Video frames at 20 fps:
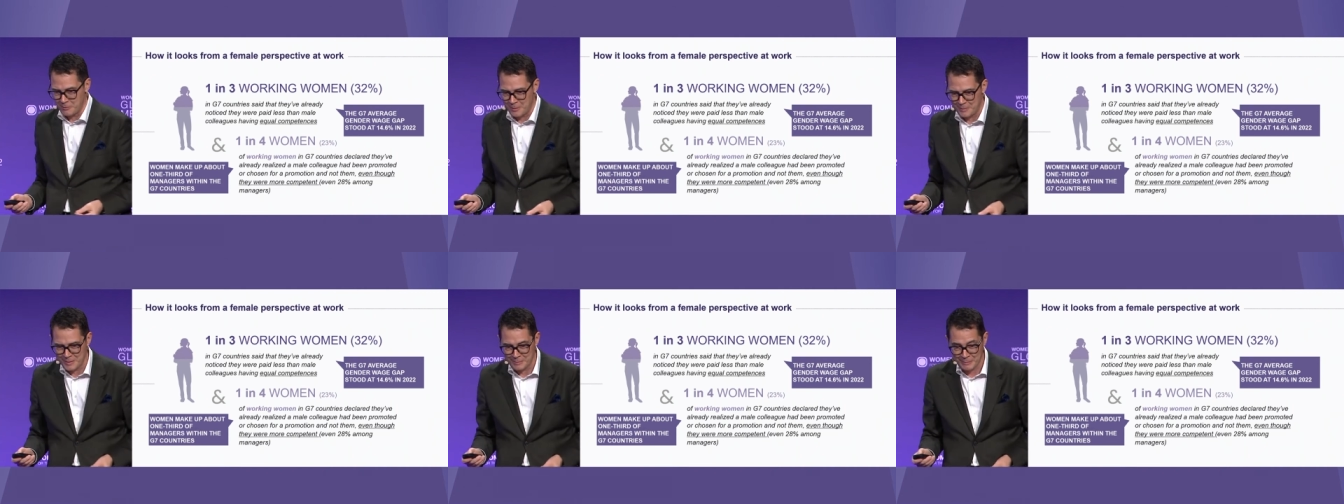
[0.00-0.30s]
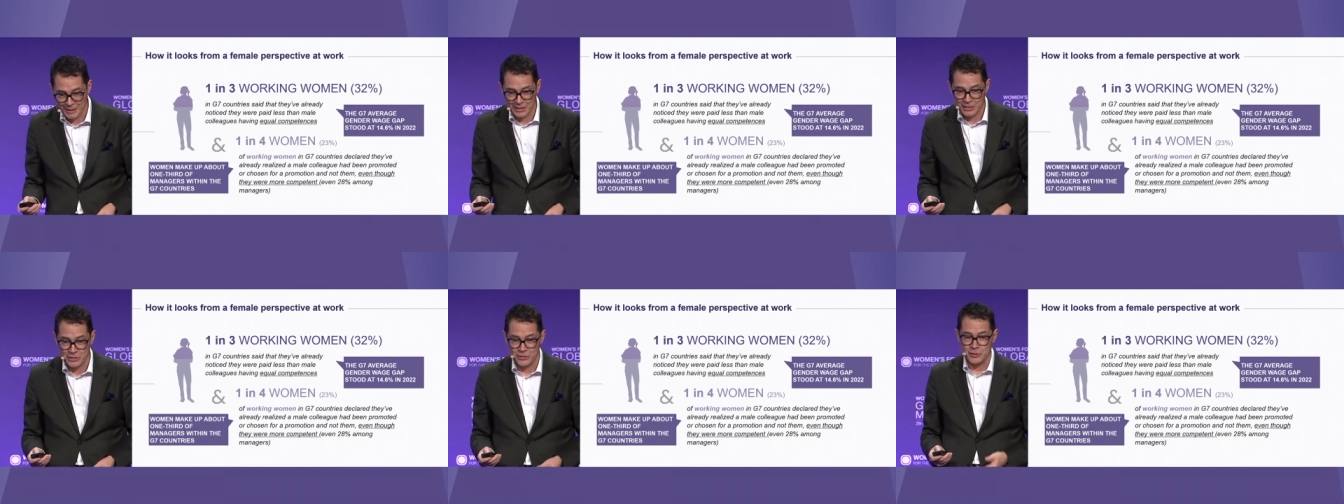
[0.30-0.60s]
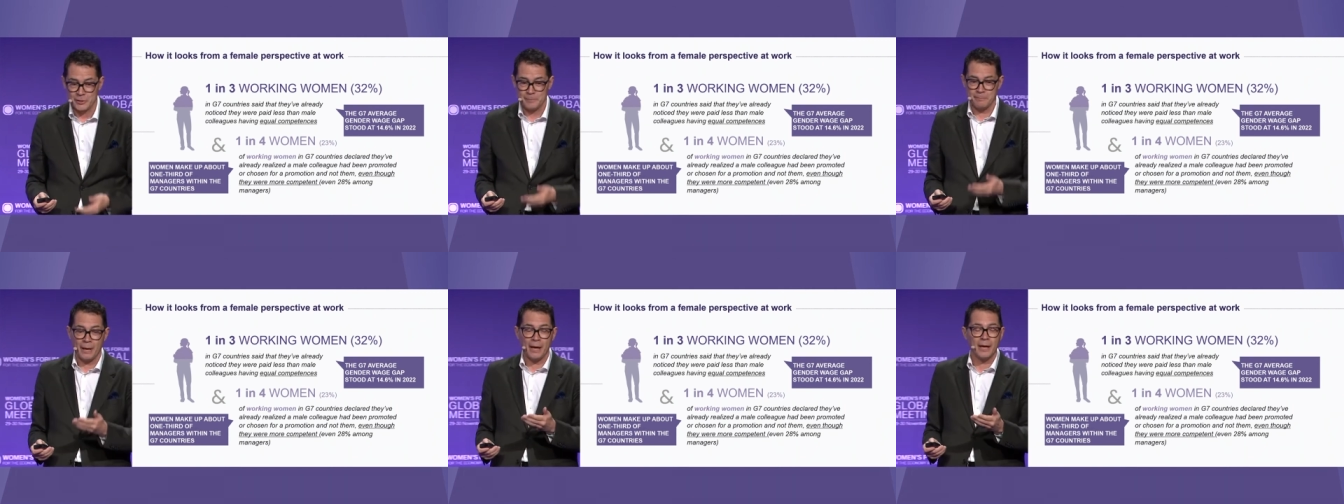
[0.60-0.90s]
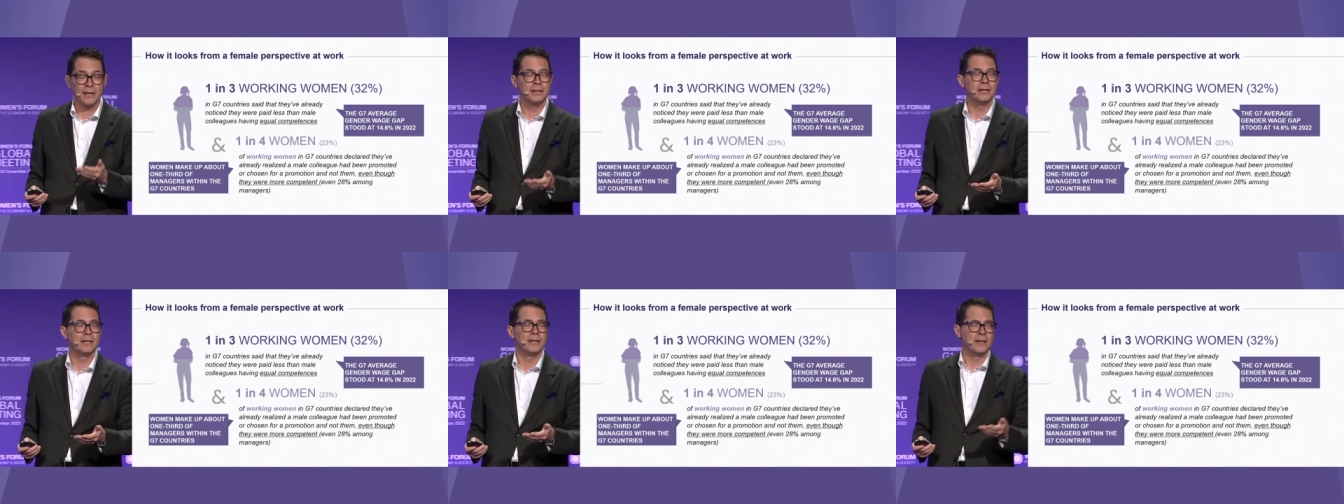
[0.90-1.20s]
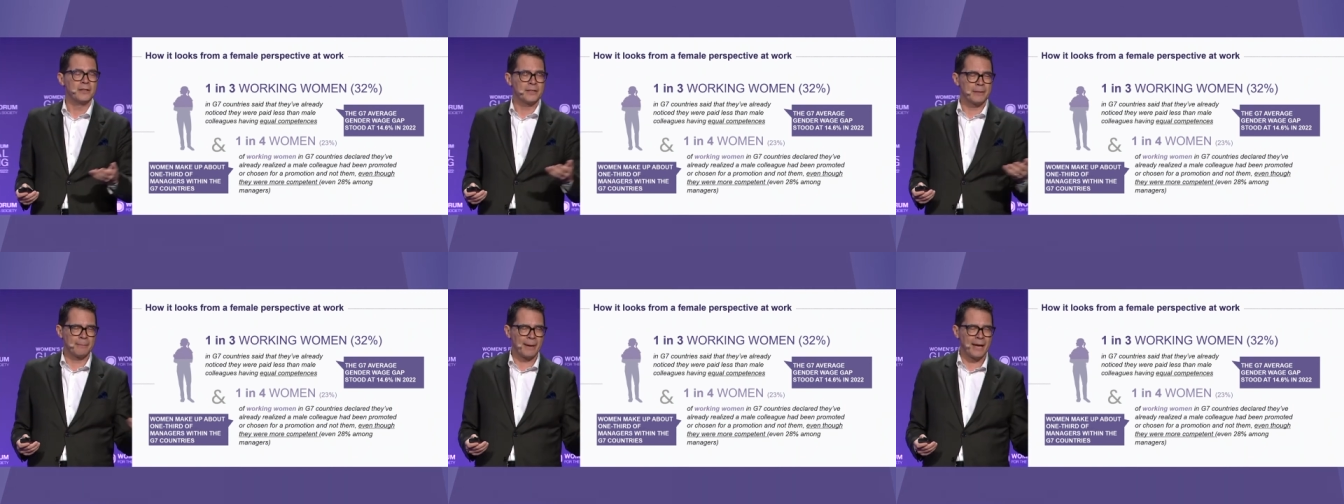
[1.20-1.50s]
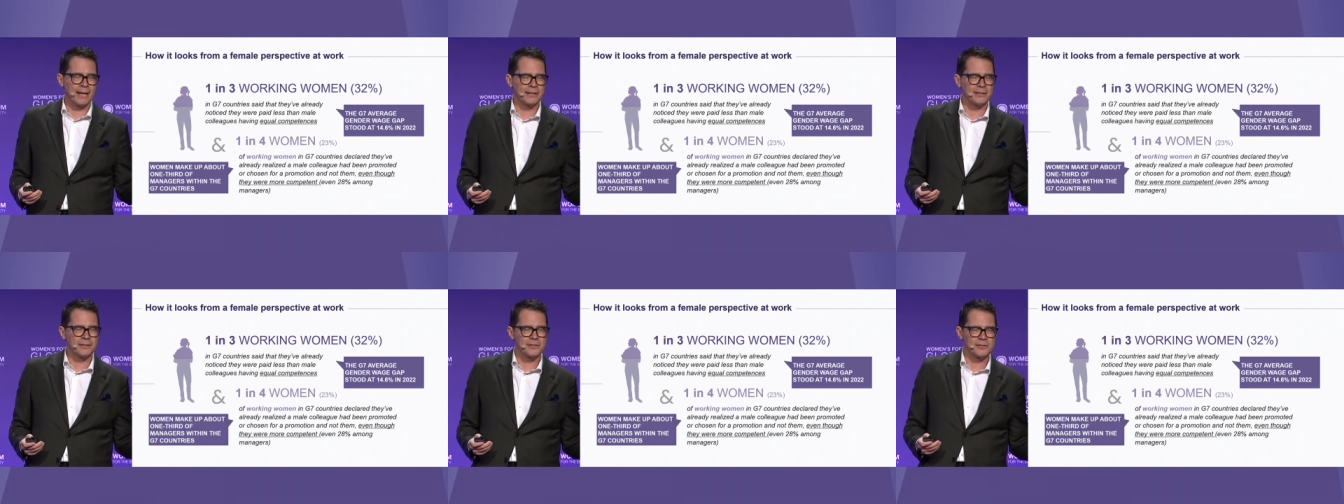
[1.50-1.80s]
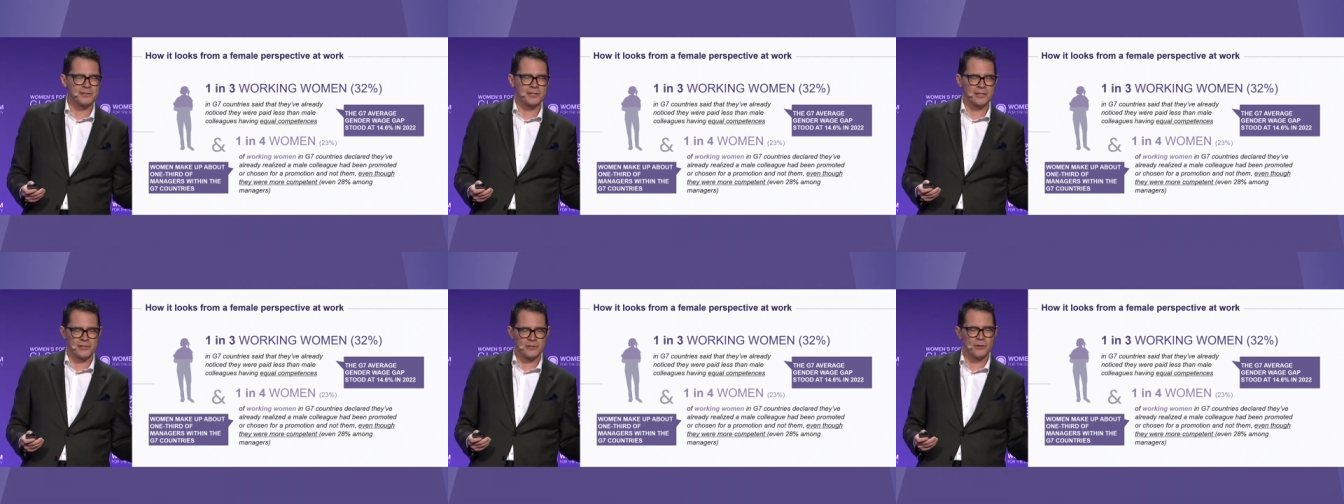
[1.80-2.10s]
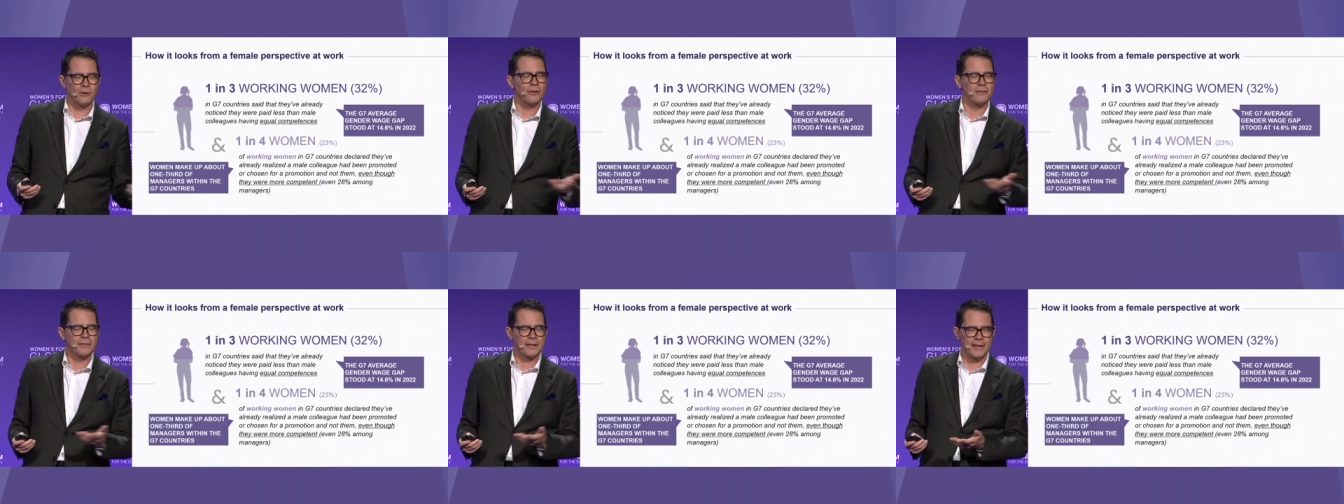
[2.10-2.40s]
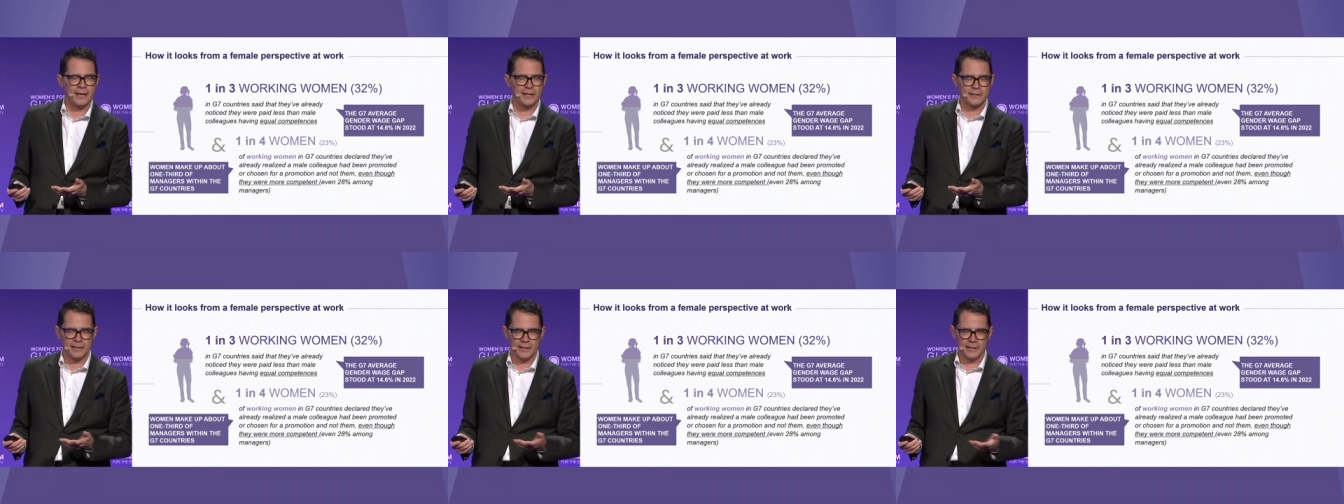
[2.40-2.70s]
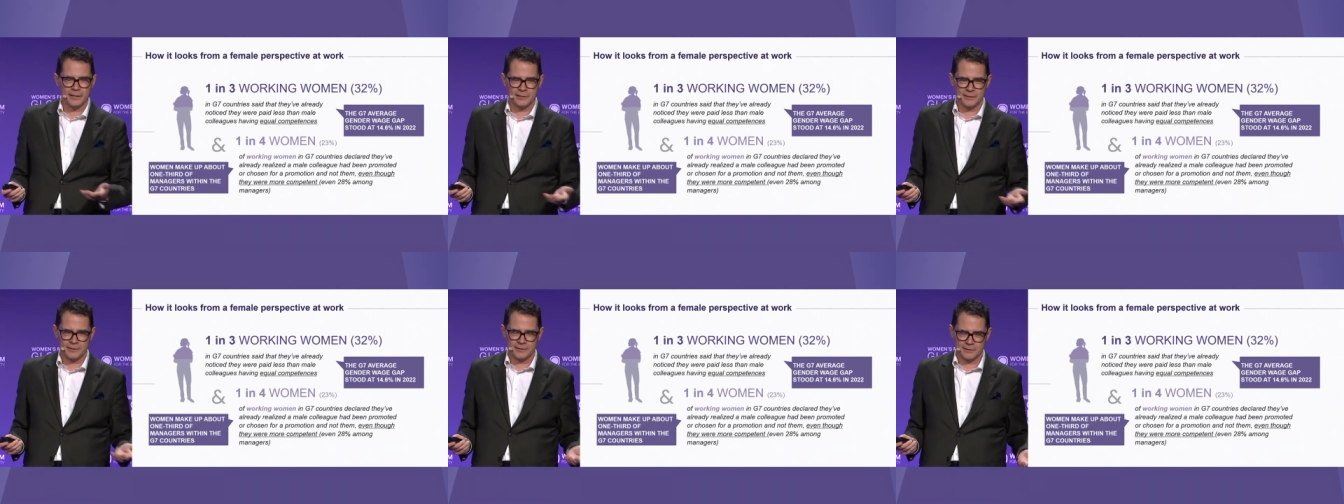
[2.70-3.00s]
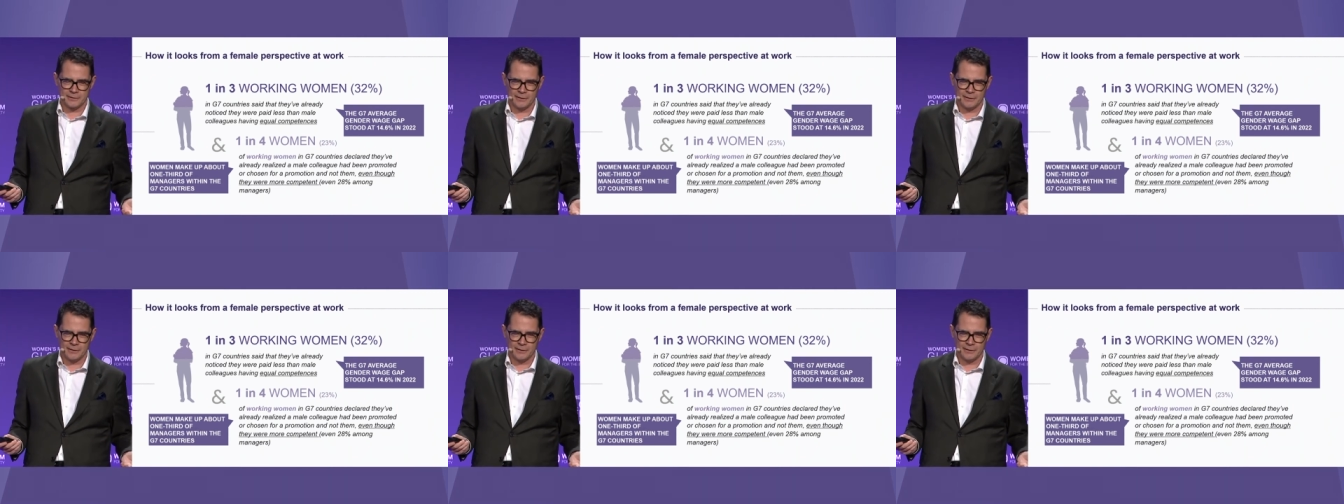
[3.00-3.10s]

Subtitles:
managers. But the balance is not there yet.